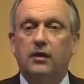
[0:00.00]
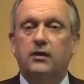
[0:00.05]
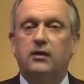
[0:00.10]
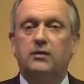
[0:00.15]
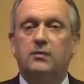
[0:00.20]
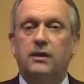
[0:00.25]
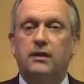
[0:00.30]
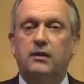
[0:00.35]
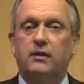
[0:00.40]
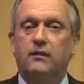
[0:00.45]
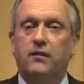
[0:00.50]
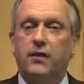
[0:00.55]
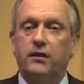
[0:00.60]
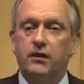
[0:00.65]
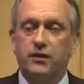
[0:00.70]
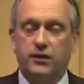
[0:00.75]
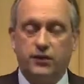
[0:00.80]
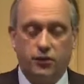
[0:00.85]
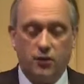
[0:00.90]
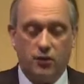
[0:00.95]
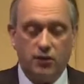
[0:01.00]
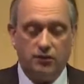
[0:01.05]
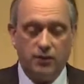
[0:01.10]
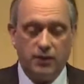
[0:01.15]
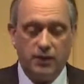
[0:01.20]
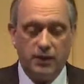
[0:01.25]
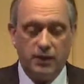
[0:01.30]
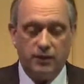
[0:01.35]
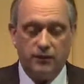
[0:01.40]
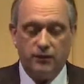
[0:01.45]
It has been the very strong
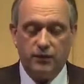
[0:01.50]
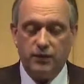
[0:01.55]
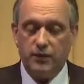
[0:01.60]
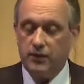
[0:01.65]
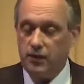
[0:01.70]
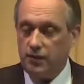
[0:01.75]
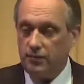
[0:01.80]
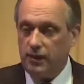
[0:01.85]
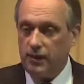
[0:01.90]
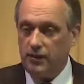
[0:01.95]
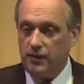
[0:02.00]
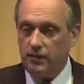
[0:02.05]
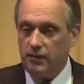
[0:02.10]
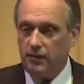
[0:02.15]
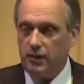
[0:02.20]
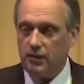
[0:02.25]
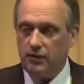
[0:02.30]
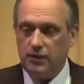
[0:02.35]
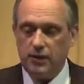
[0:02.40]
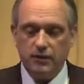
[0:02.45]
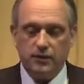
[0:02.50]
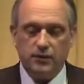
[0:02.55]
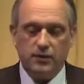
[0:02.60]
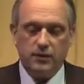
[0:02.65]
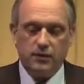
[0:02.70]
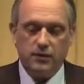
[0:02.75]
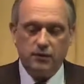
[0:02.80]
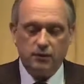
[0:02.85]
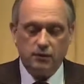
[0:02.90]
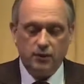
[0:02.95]
belief in Albanian
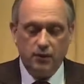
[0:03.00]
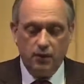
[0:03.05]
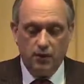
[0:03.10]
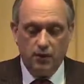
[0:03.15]
identity,